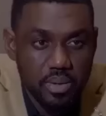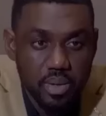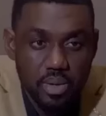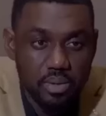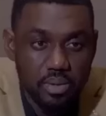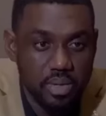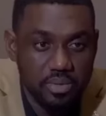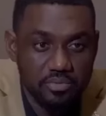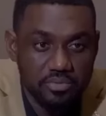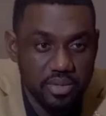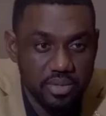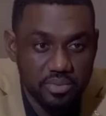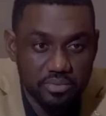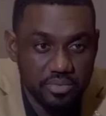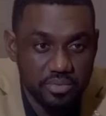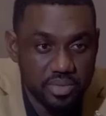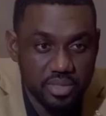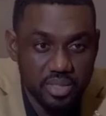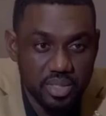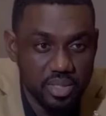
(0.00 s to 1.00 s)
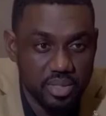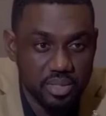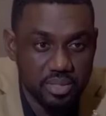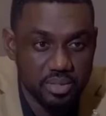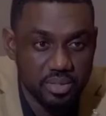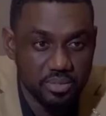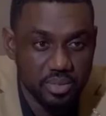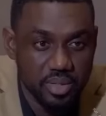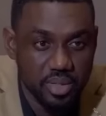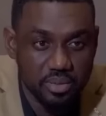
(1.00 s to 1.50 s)
if it is,
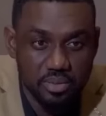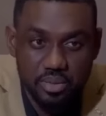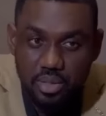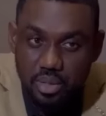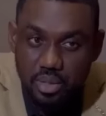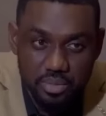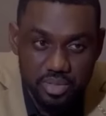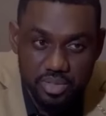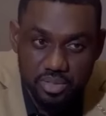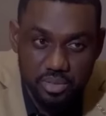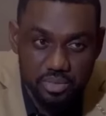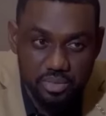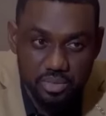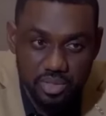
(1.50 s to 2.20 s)
we can always go